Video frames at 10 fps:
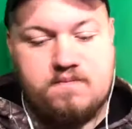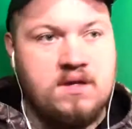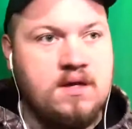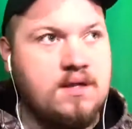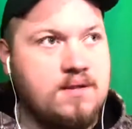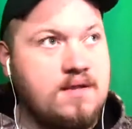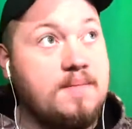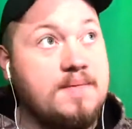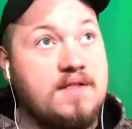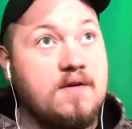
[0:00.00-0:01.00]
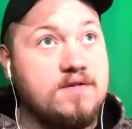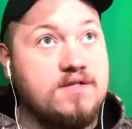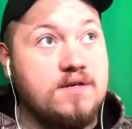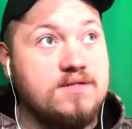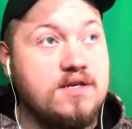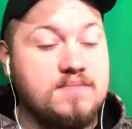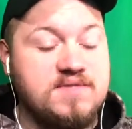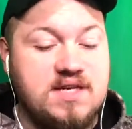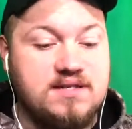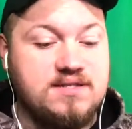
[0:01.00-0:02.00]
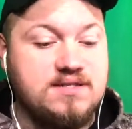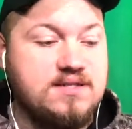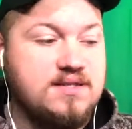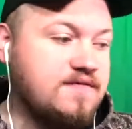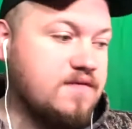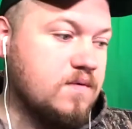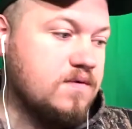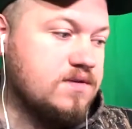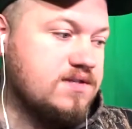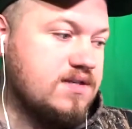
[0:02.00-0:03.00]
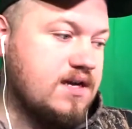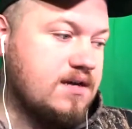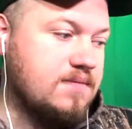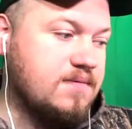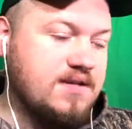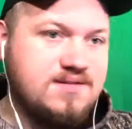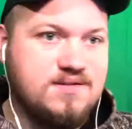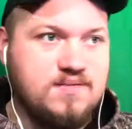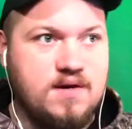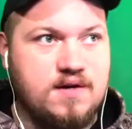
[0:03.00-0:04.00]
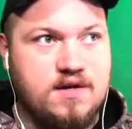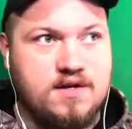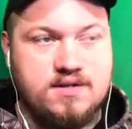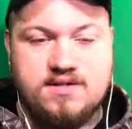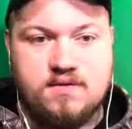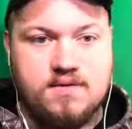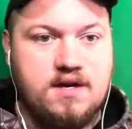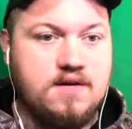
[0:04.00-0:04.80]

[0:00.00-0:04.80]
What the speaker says: And I mean, there are certain circumstances, of course, places where your concealed carry